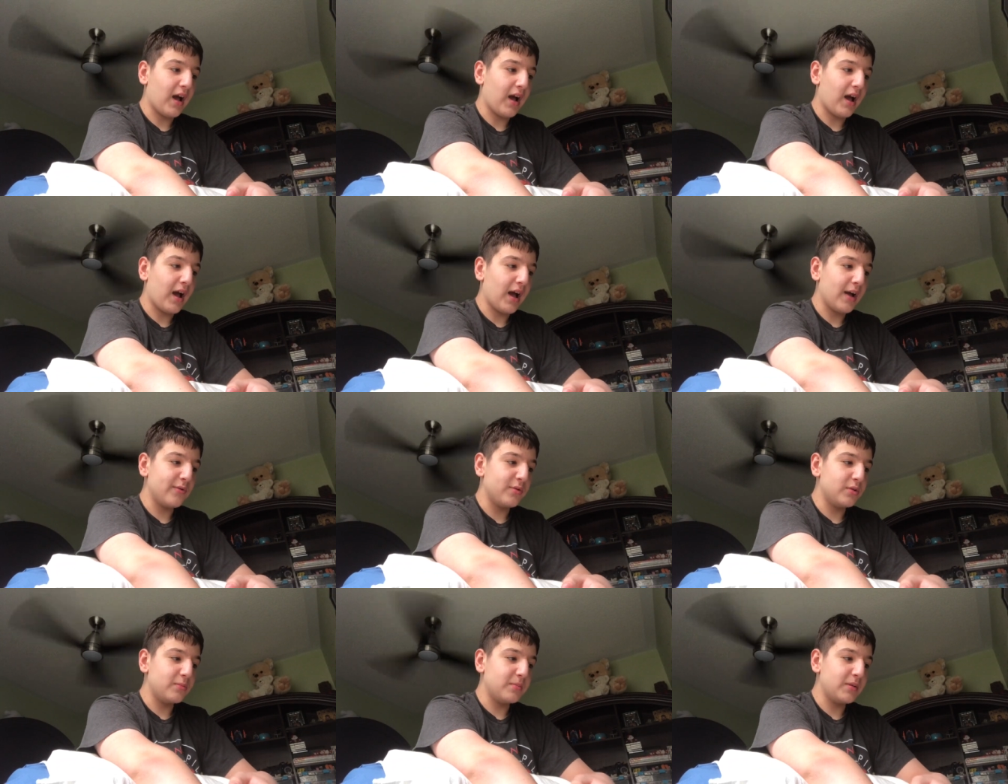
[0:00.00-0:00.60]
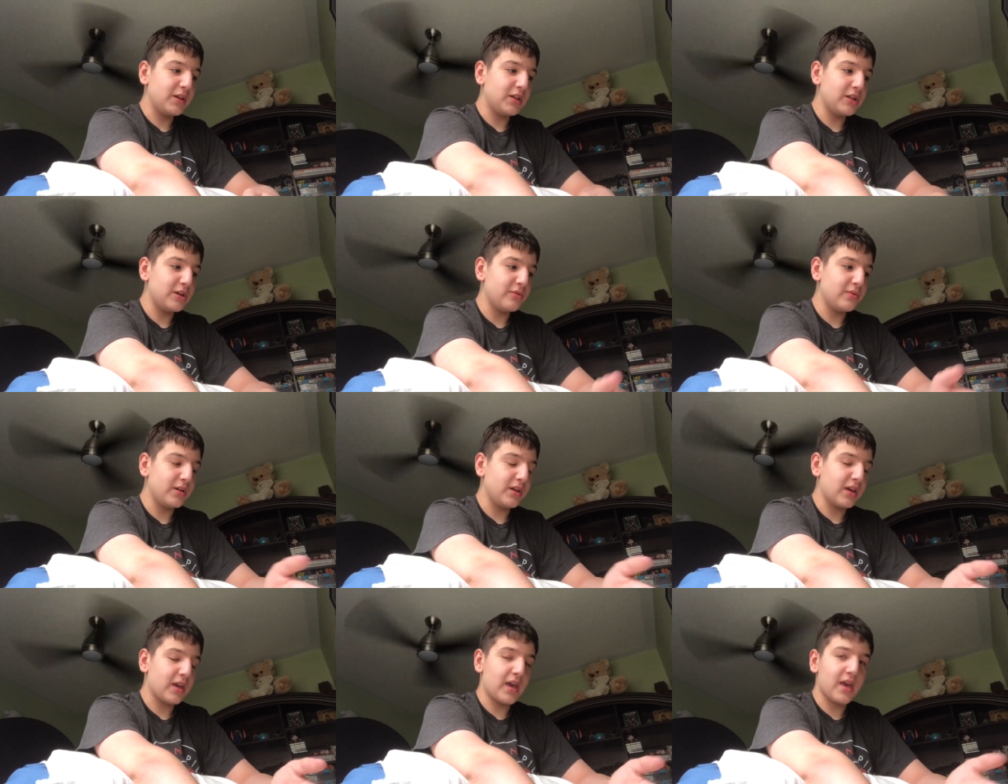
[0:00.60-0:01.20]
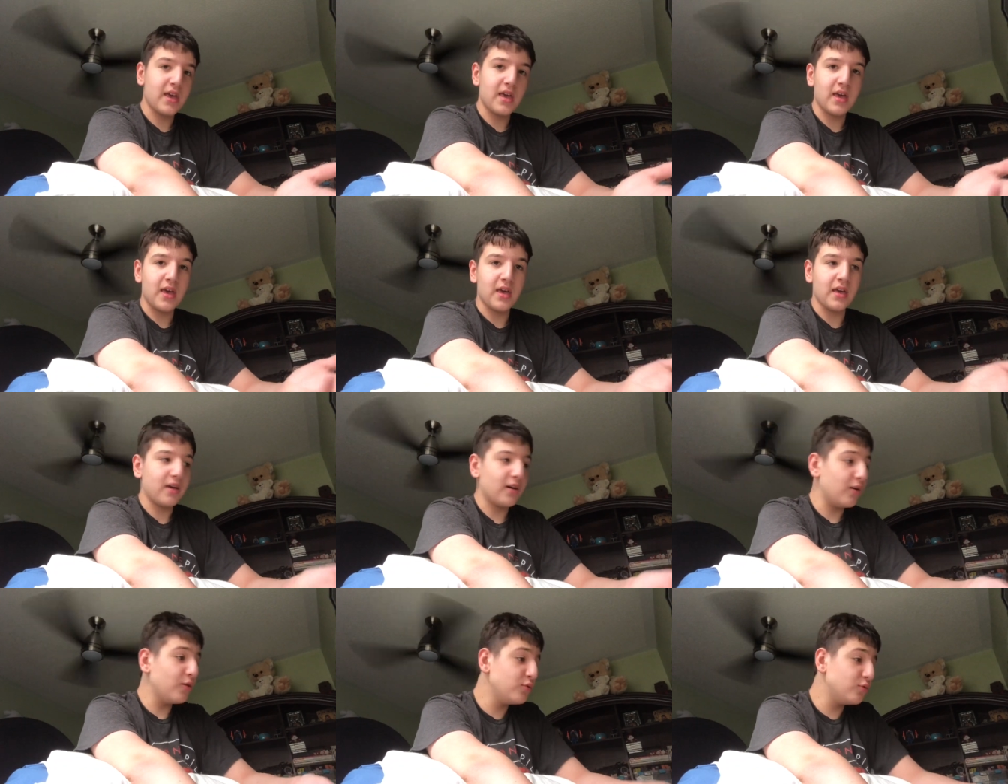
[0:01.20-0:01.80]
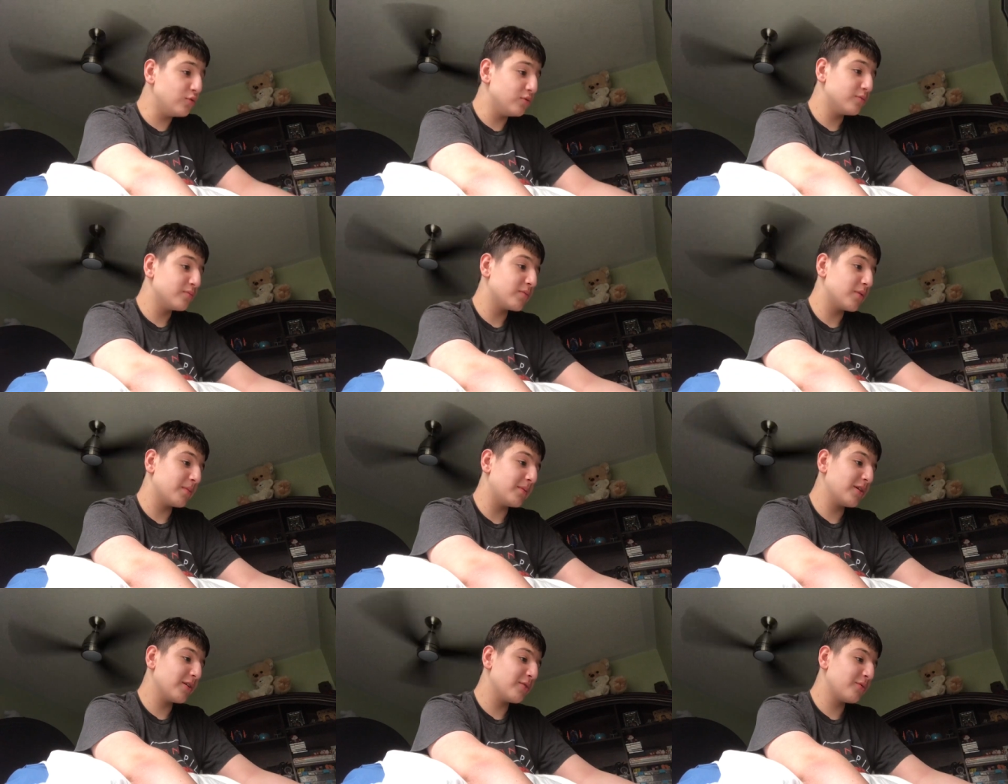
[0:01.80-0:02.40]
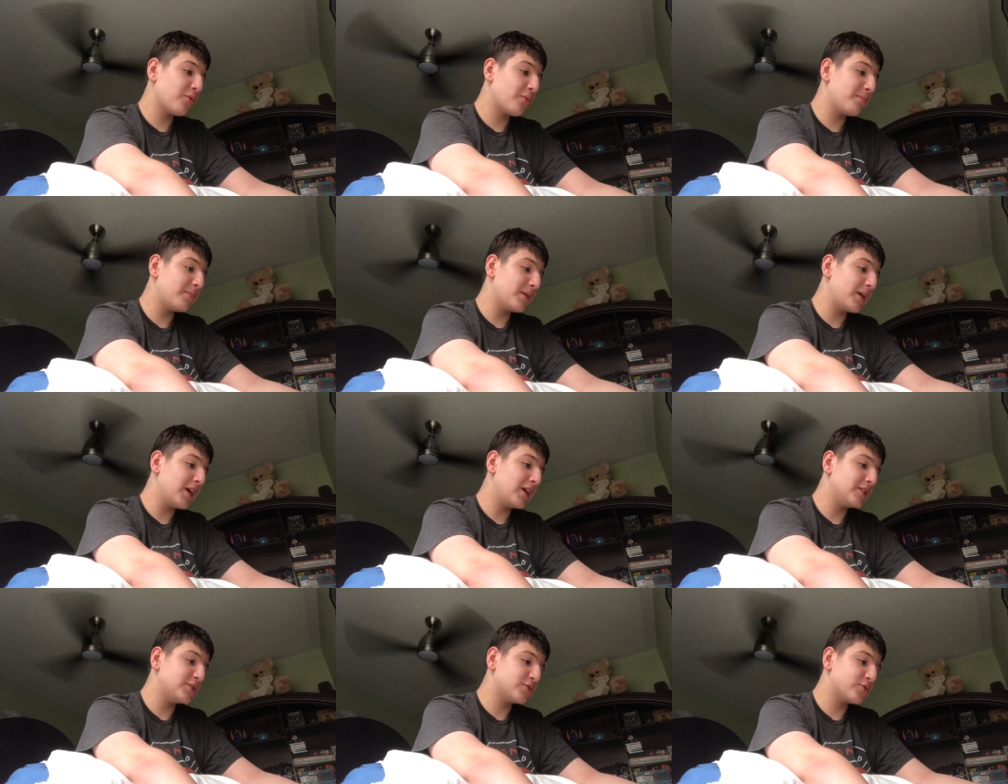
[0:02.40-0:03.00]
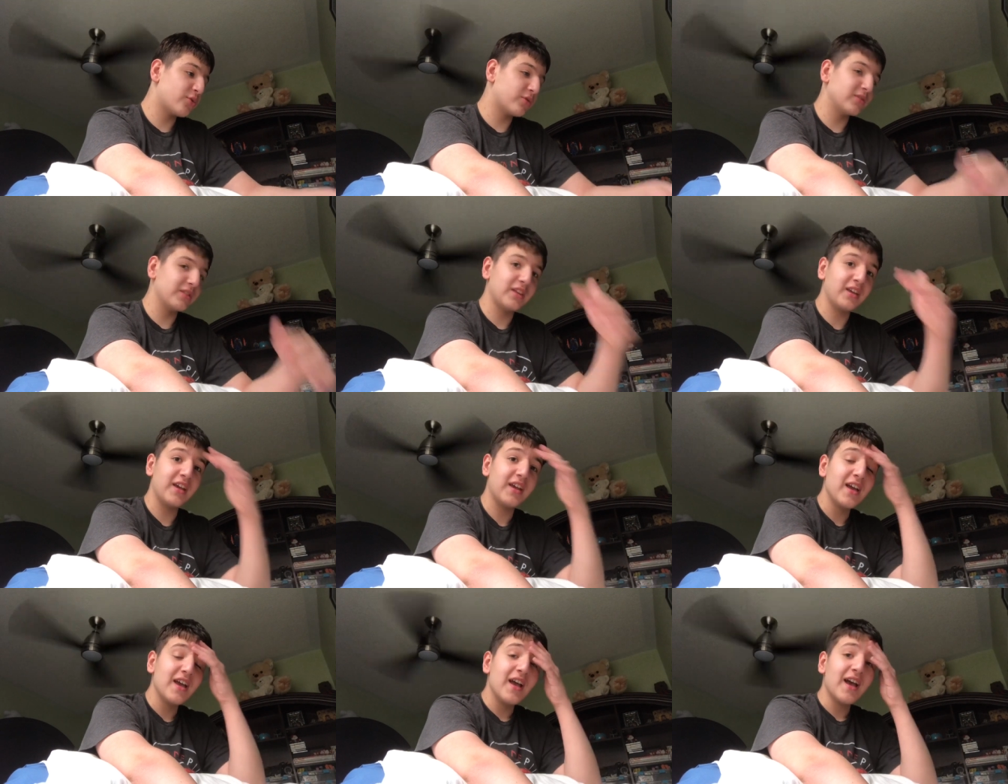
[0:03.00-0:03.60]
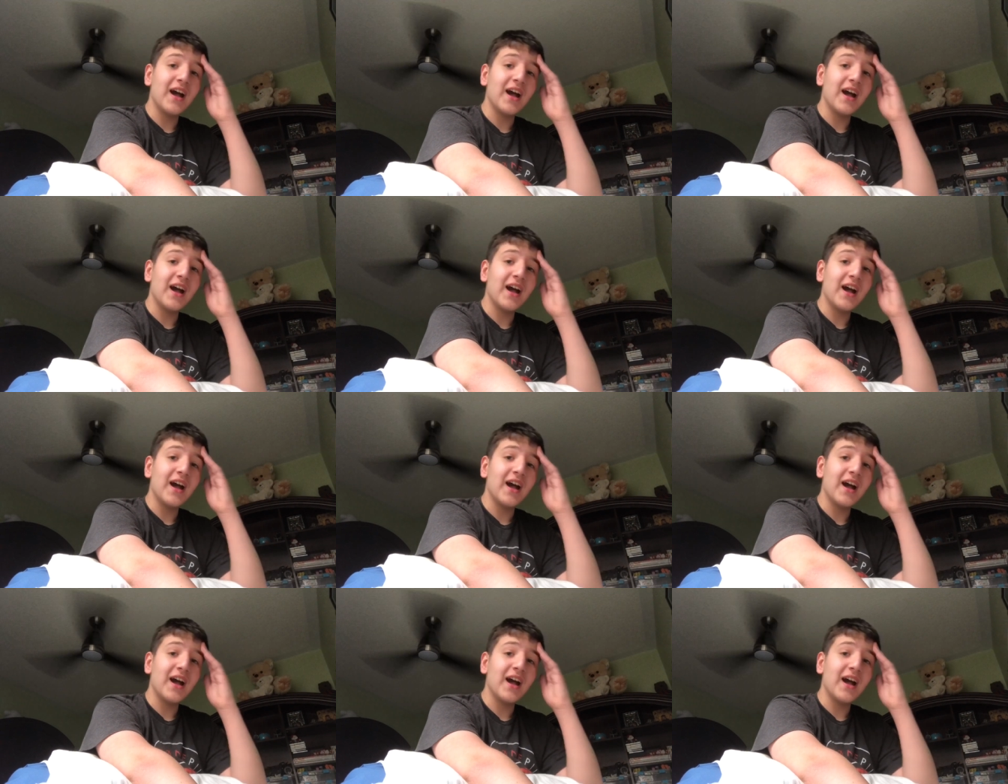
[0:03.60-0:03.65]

I would be doing a. Ooh, premiere will begin shortly.